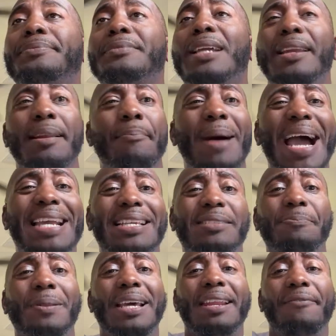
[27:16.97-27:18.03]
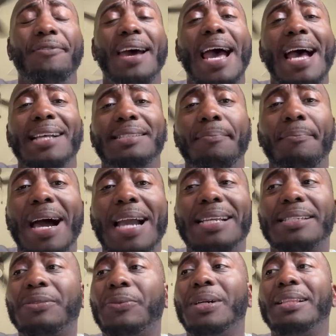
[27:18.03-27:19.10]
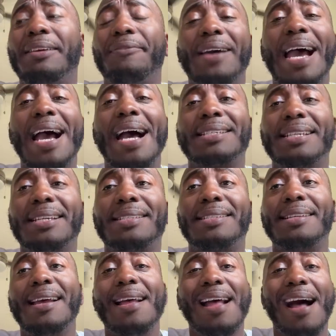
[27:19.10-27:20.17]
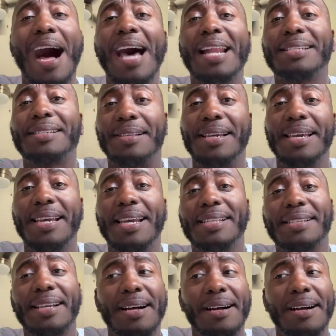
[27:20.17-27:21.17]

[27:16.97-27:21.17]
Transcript: And the bike is plenty fast. The bike is really fast. Honestly, it's